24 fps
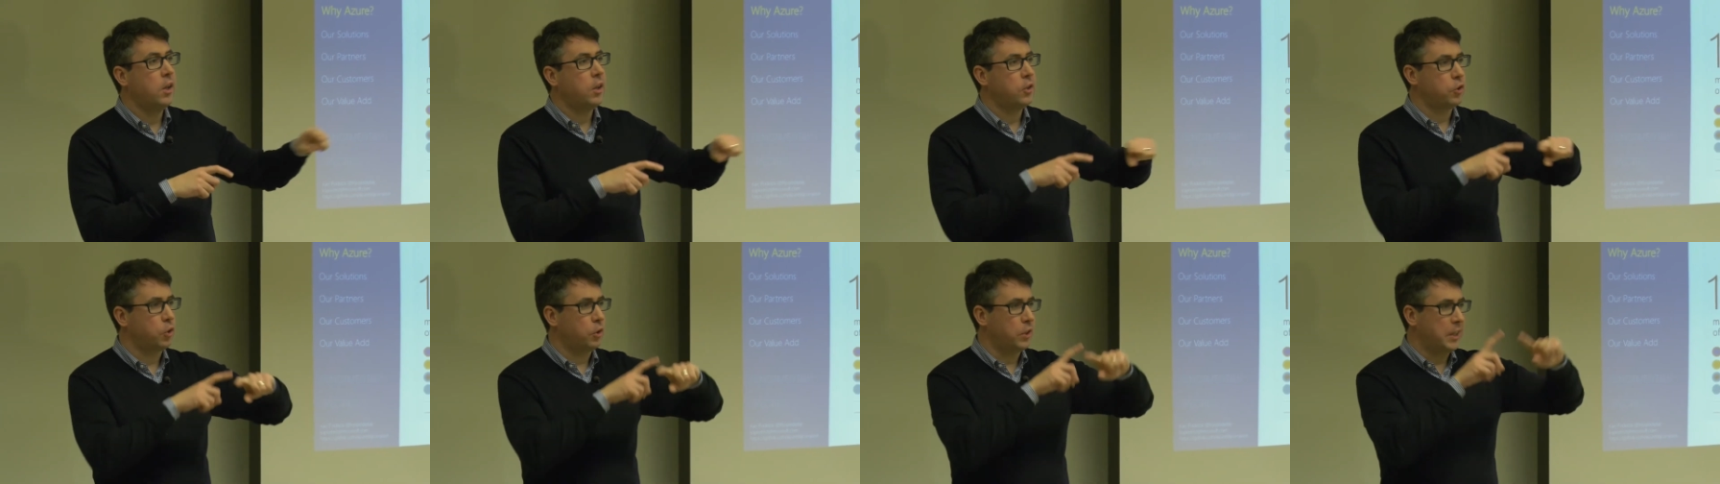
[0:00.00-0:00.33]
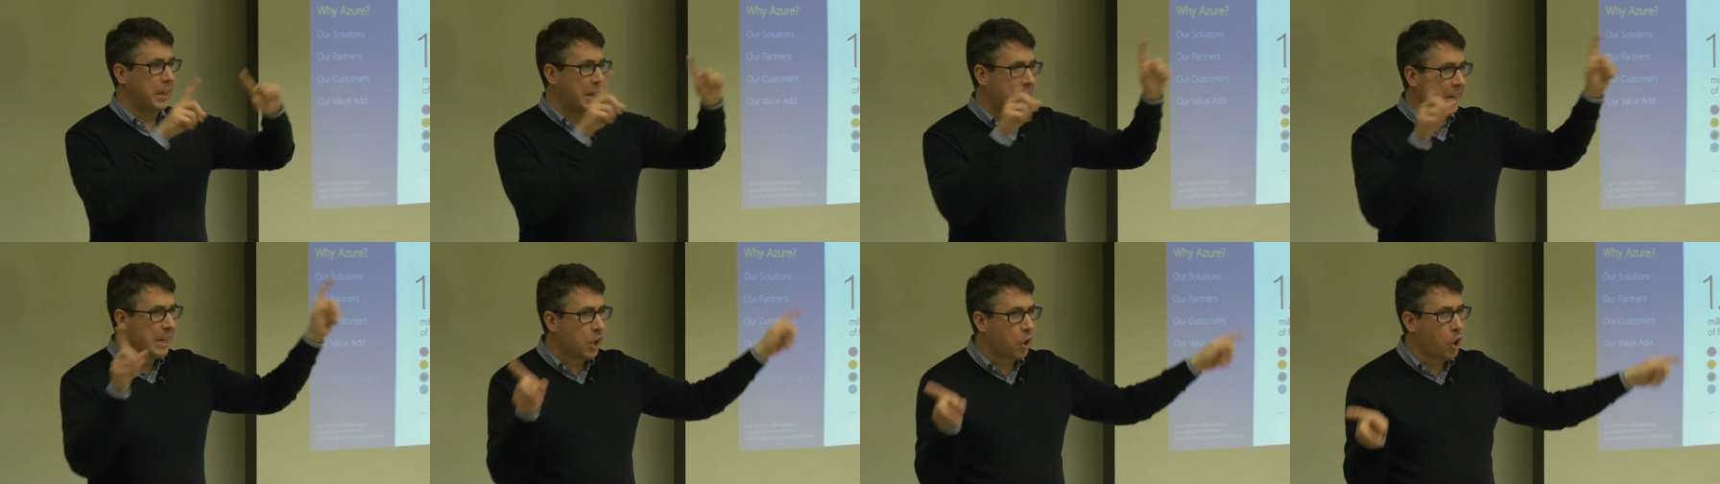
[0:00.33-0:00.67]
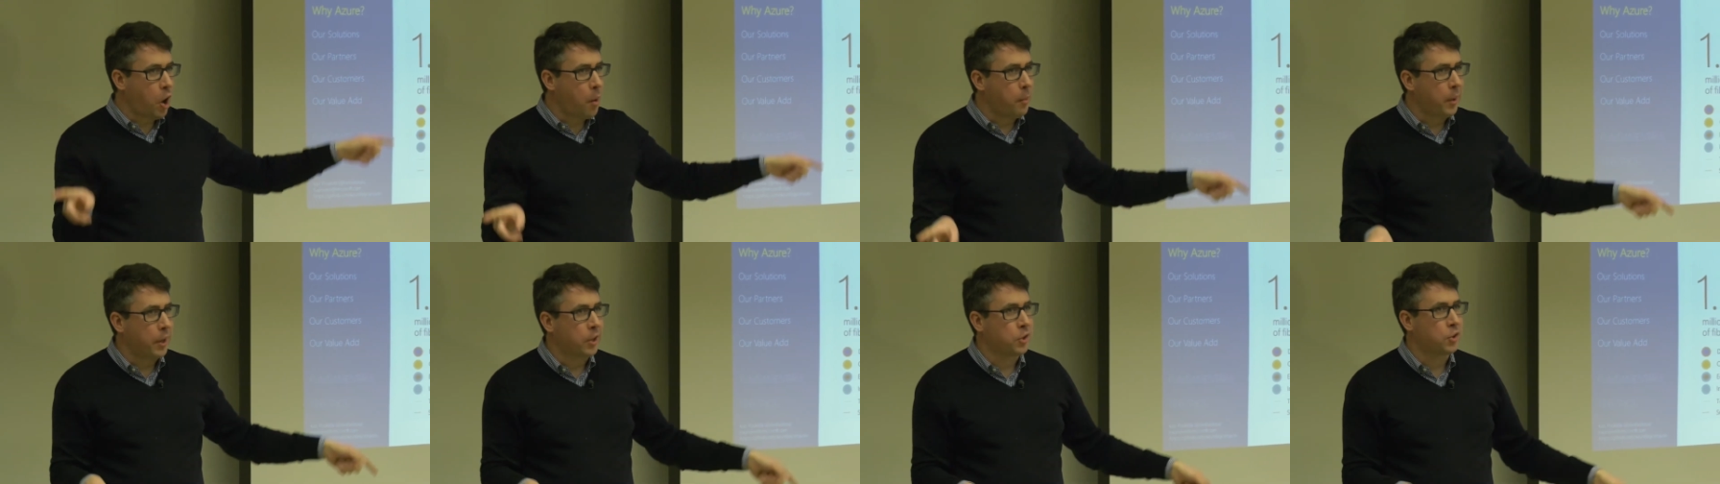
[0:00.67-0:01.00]
So the
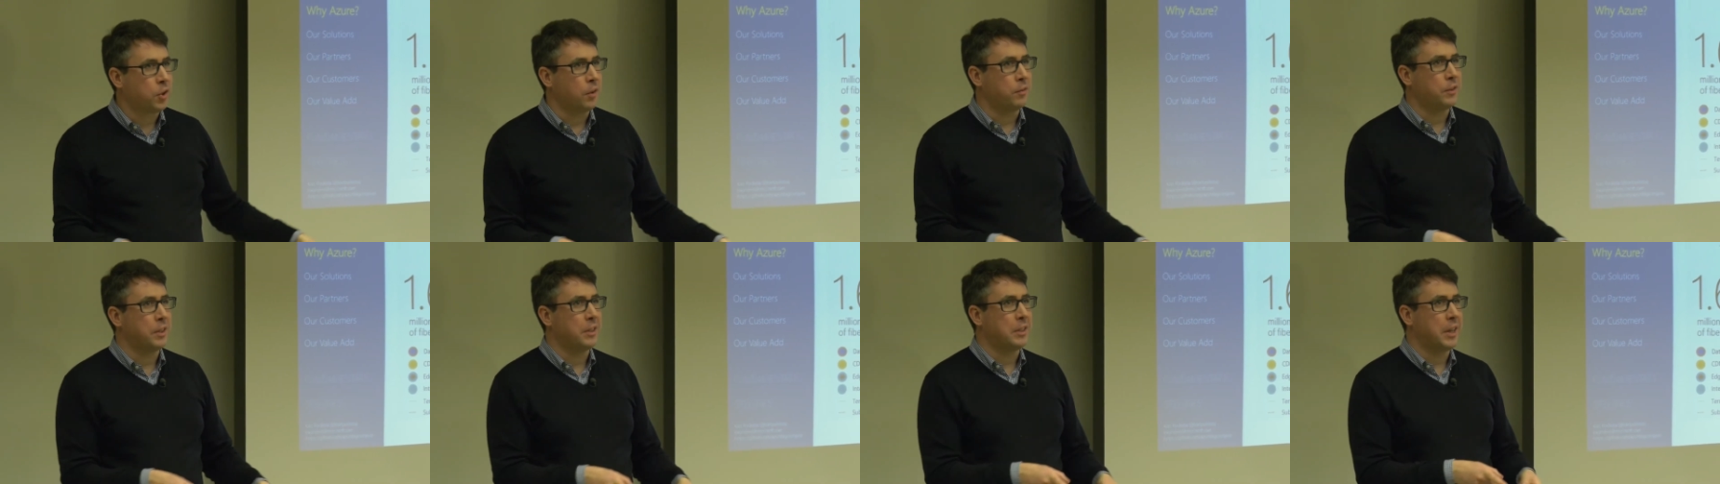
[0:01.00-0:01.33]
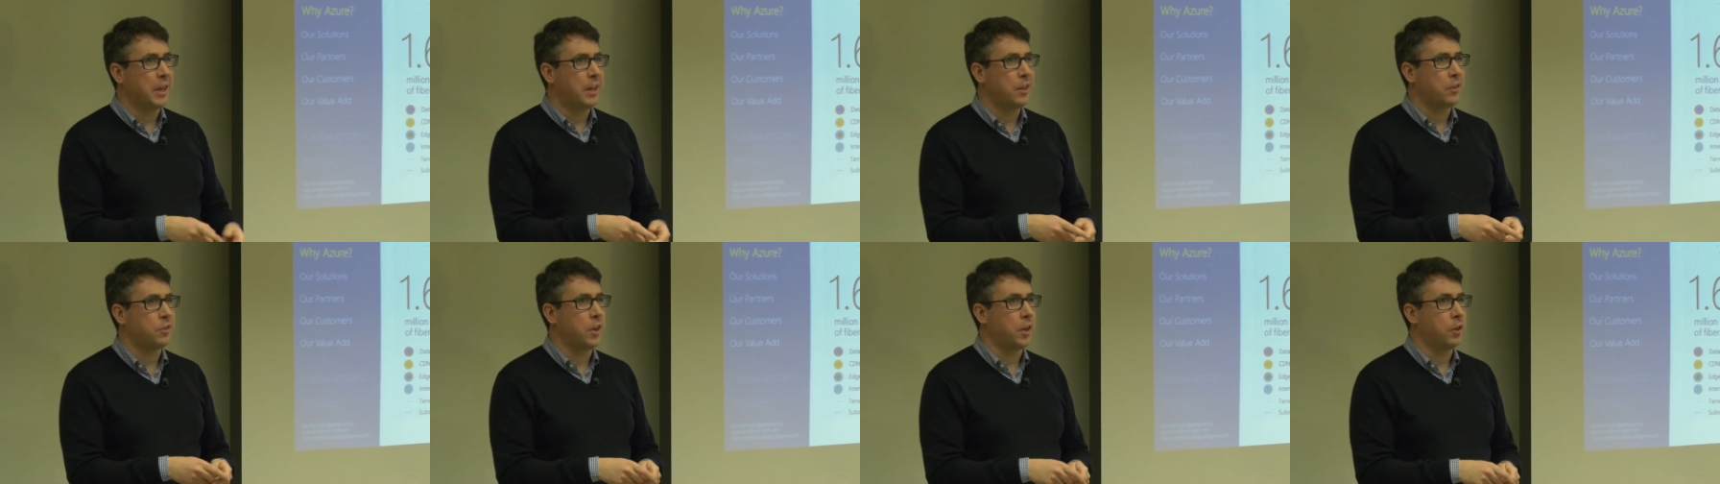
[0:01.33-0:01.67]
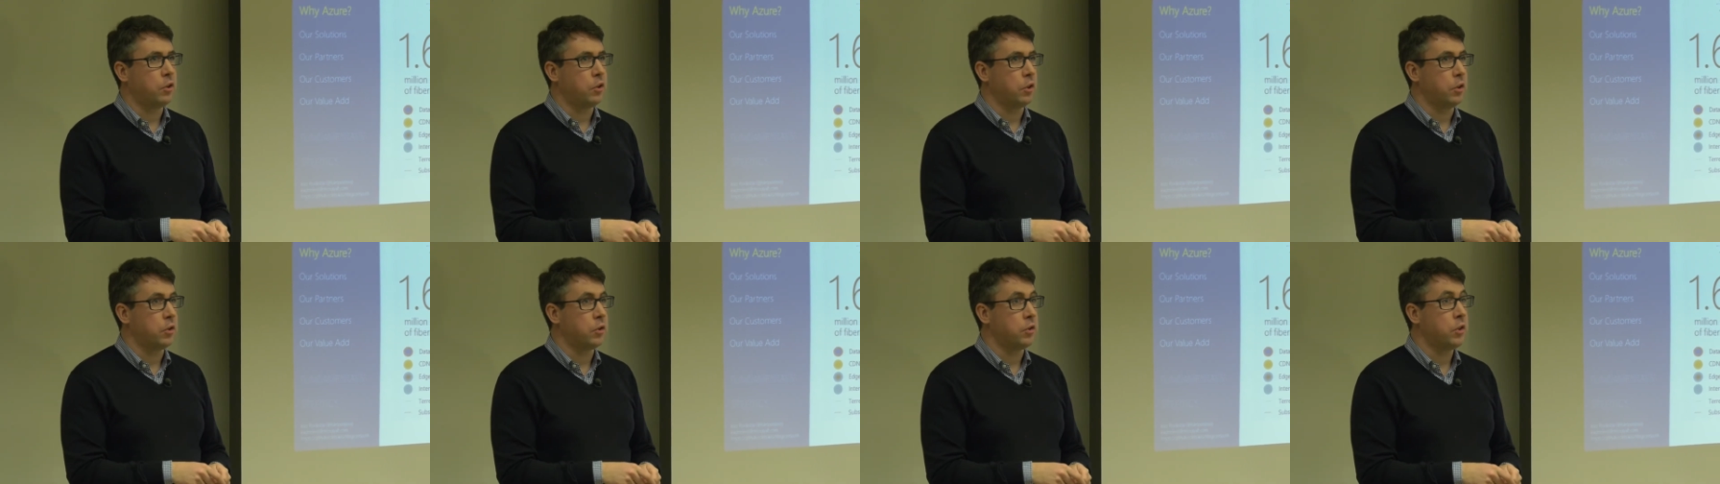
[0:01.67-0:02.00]
economics of the data
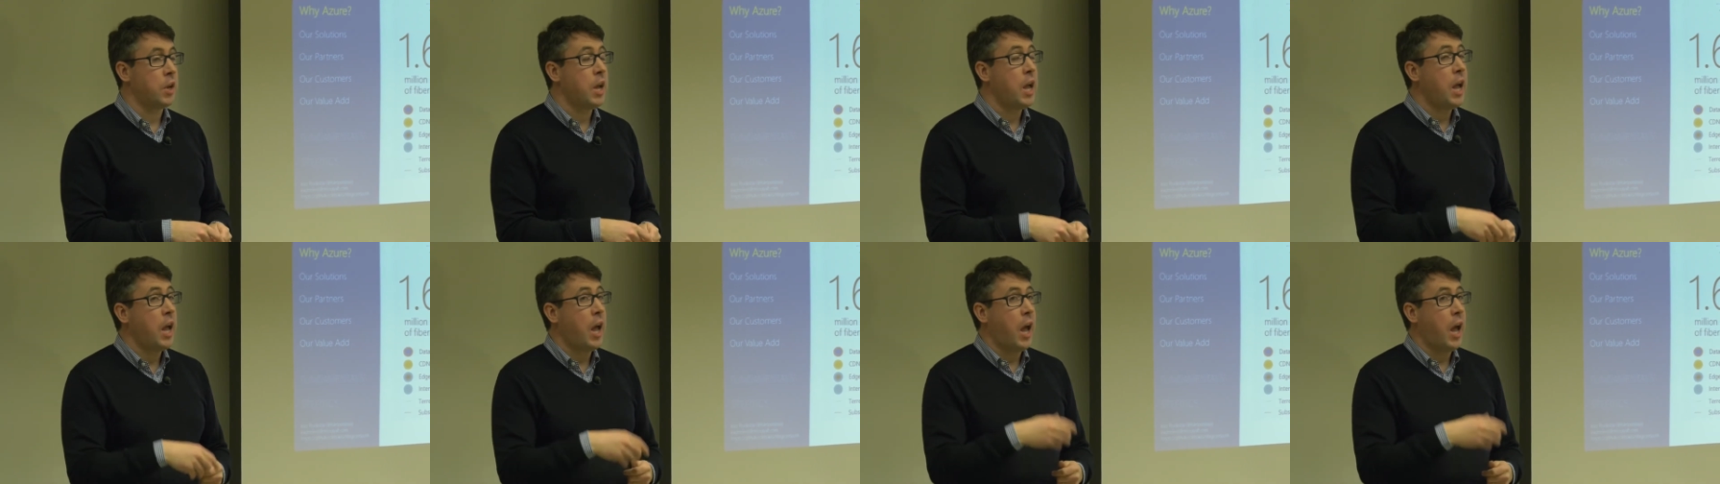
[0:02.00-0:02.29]
centers,